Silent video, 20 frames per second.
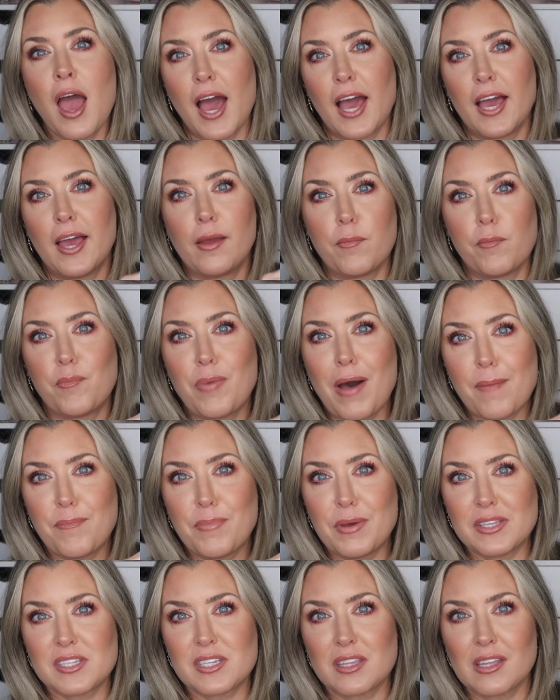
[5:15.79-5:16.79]
I
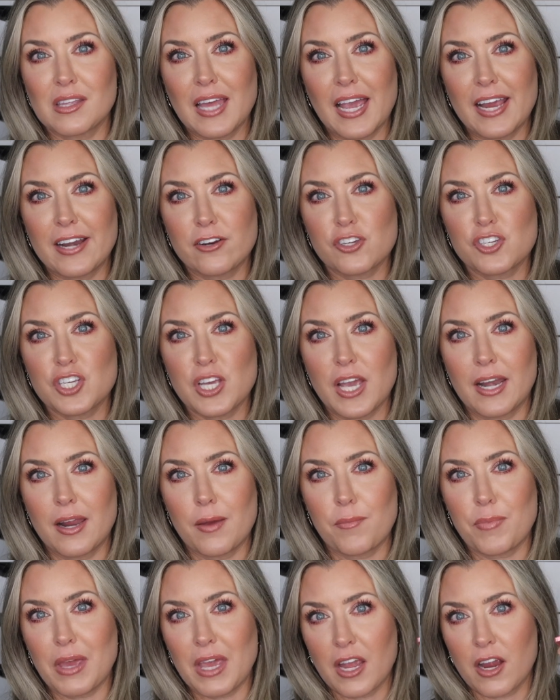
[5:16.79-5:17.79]
pop into the lighter shade
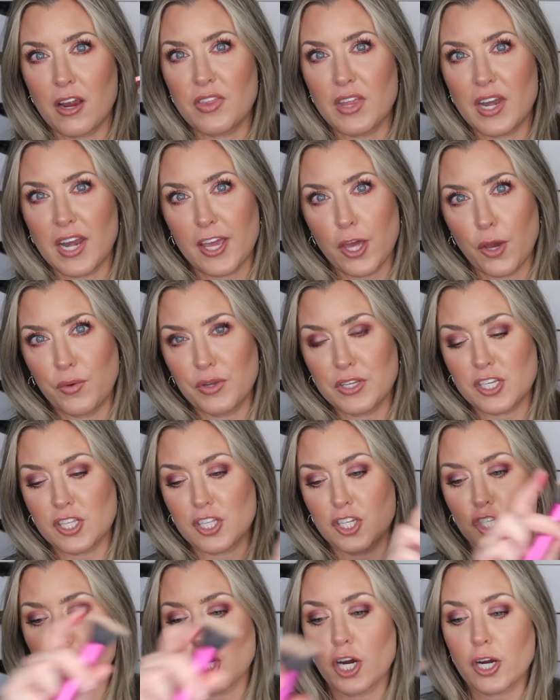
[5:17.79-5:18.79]
up here, then I go into
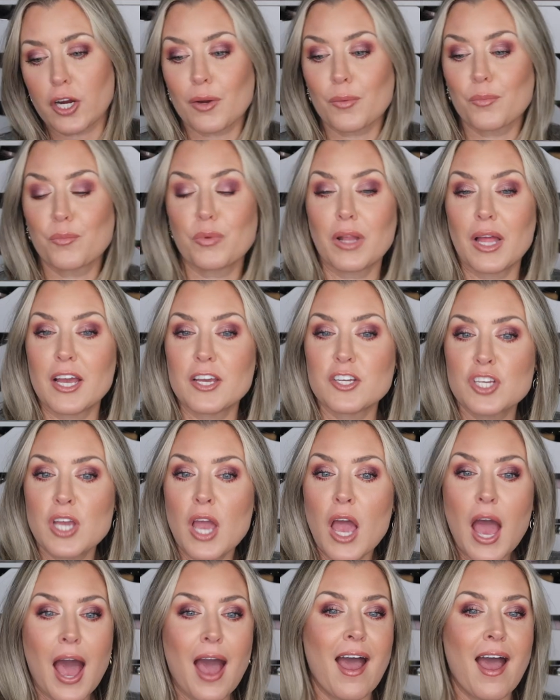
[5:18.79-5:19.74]
the darker blush.